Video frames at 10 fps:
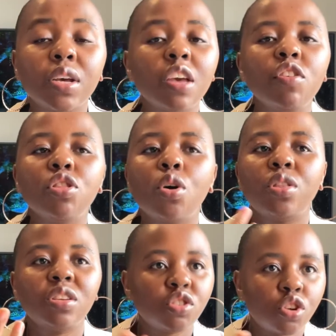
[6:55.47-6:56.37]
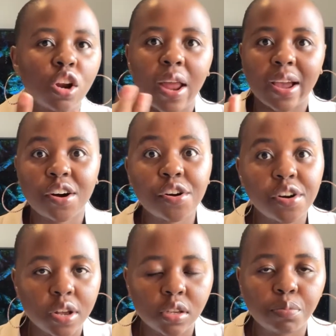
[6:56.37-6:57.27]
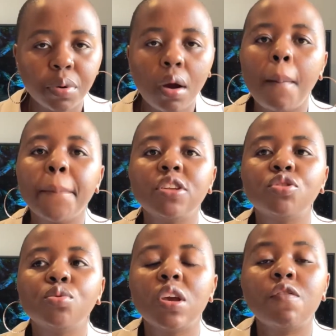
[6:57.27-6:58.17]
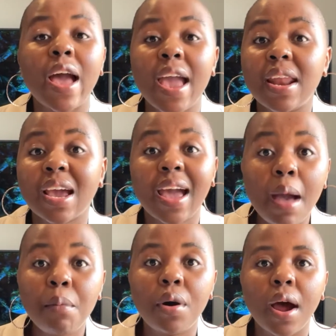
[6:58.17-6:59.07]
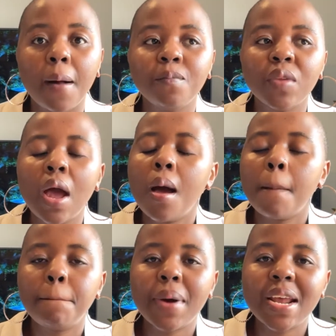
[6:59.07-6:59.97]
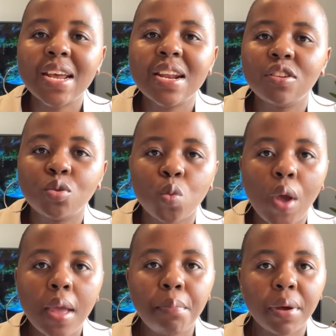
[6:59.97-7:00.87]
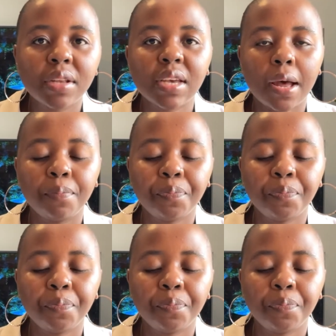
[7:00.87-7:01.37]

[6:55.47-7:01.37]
even though this is not like crisp compared to if I had a camera, but it is way better